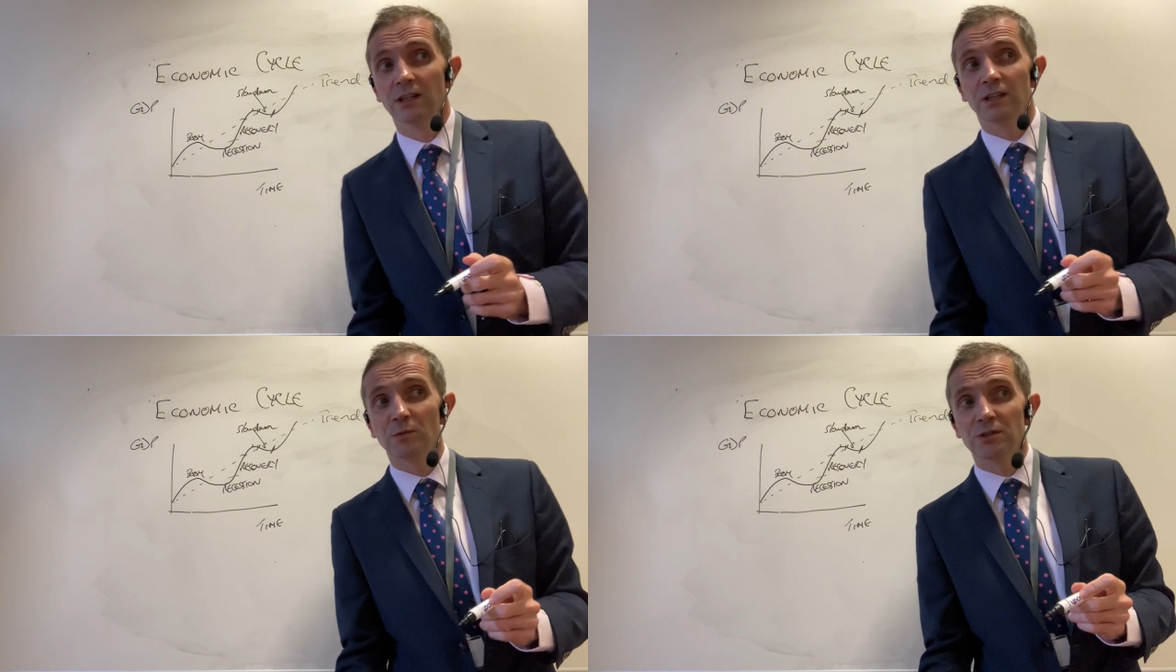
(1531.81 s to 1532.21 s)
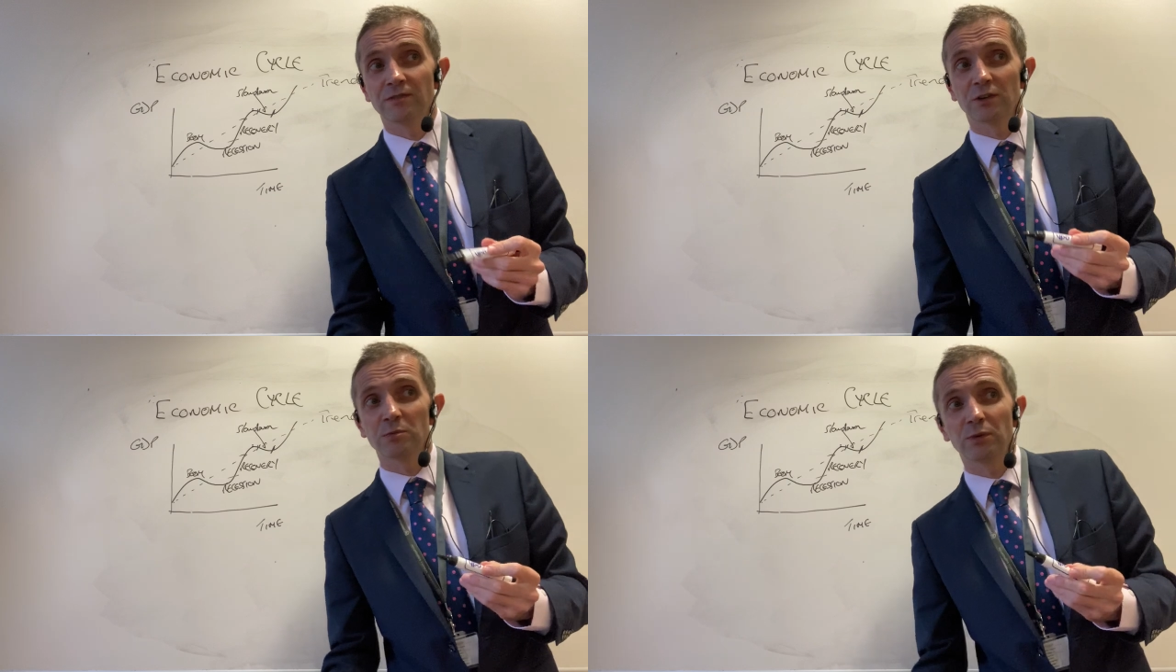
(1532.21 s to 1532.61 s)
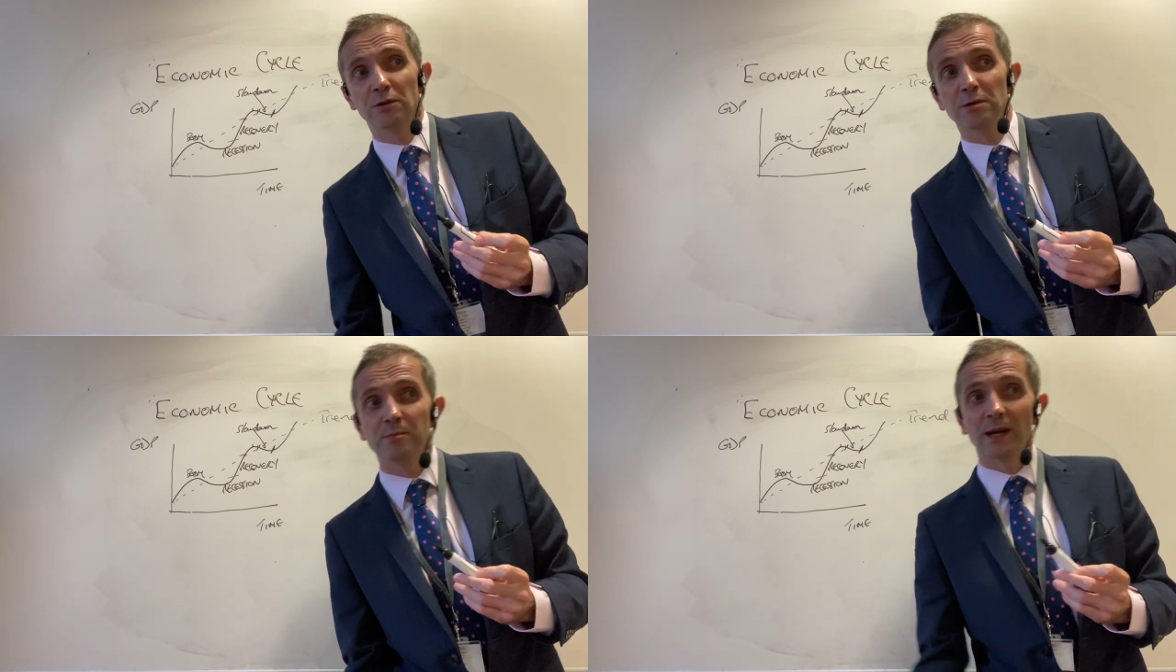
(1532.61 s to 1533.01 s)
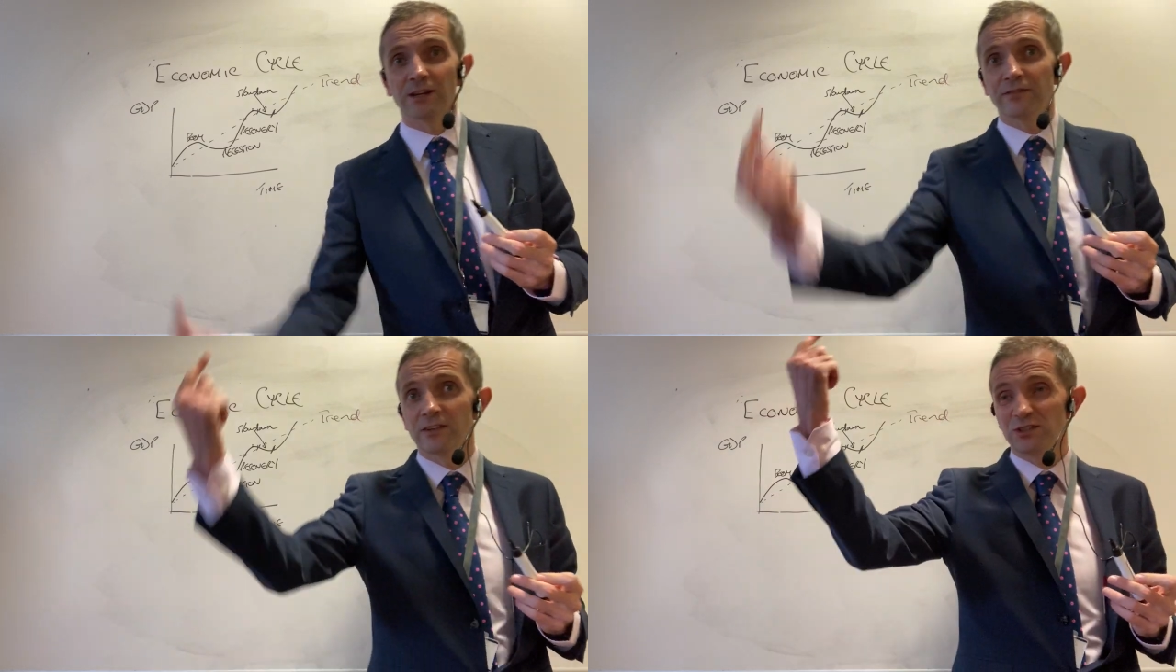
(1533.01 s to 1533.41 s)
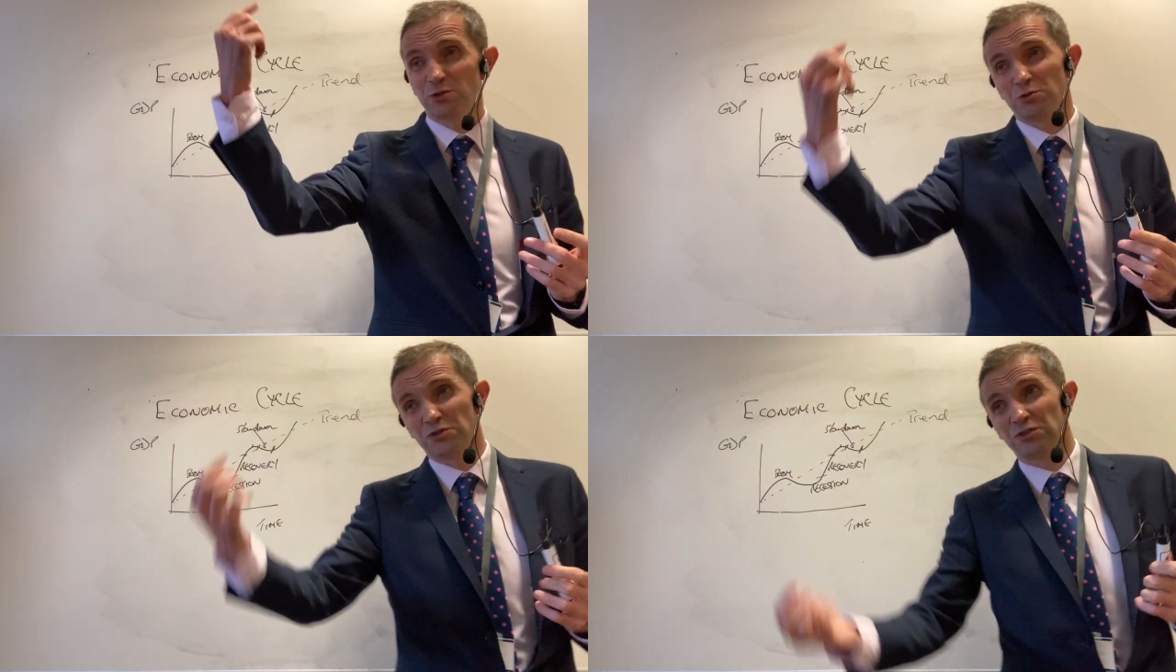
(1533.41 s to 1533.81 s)
the amount of unemployment benefit,
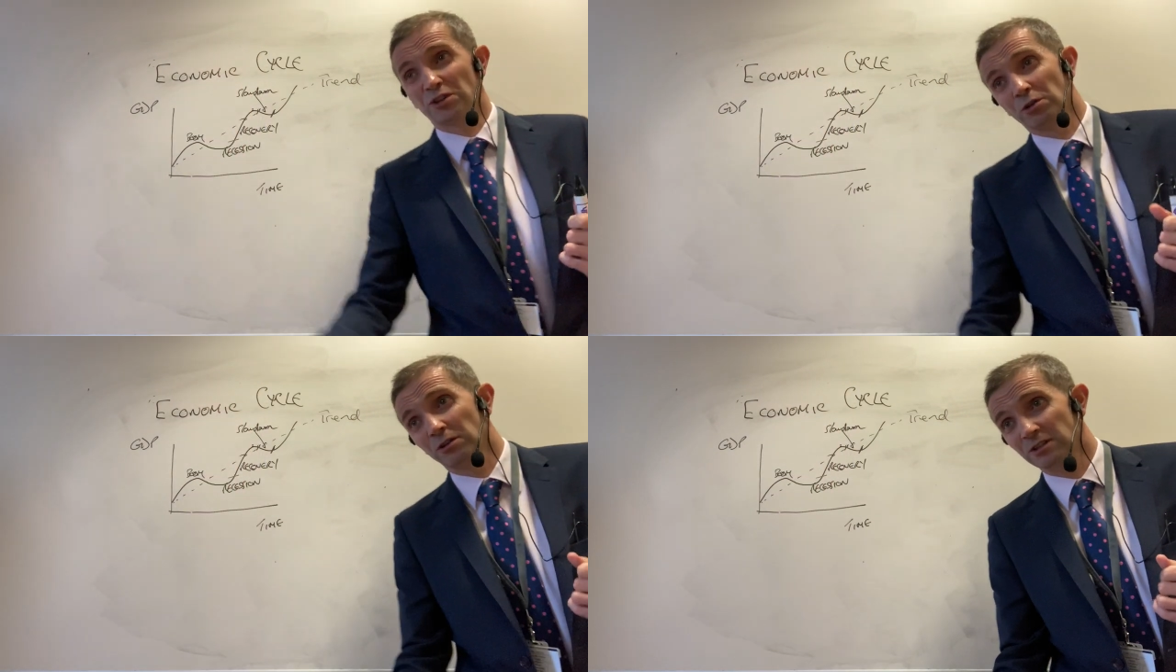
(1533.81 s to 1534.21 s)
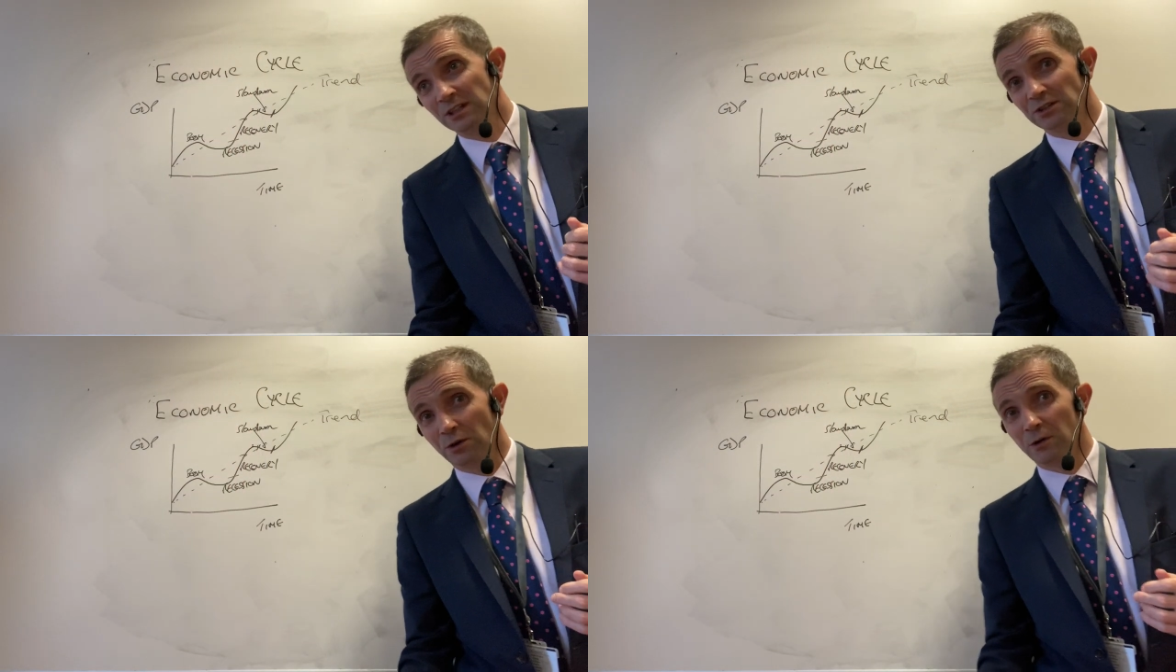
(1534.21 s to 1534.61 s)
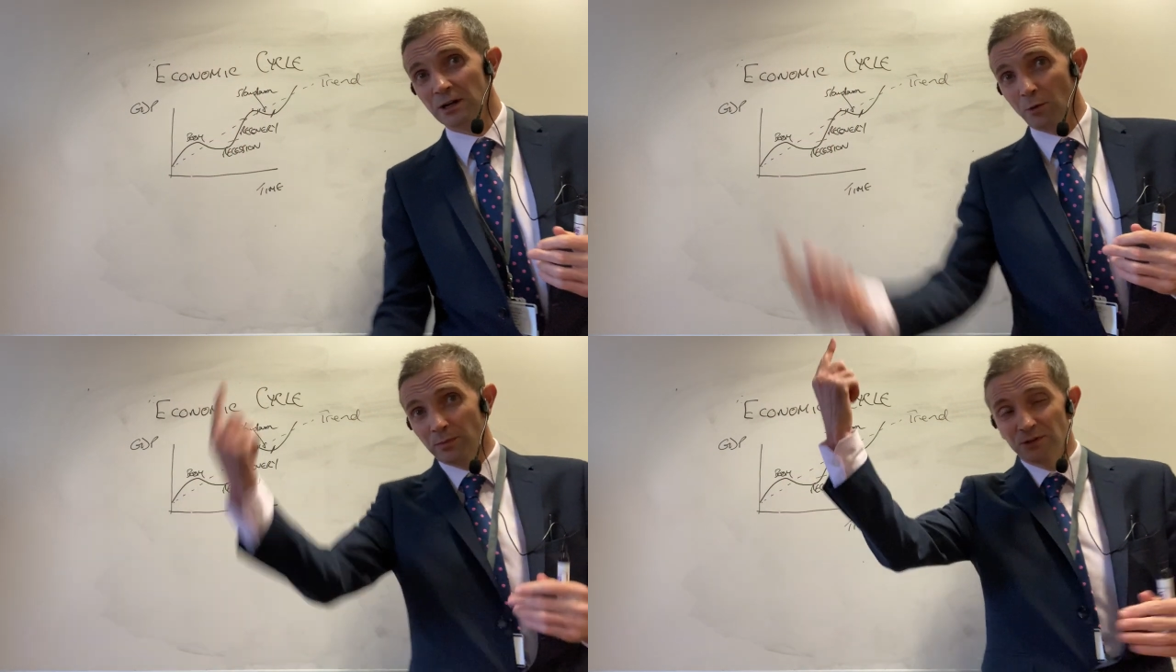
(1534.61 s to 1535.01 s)
Social Security, is going up.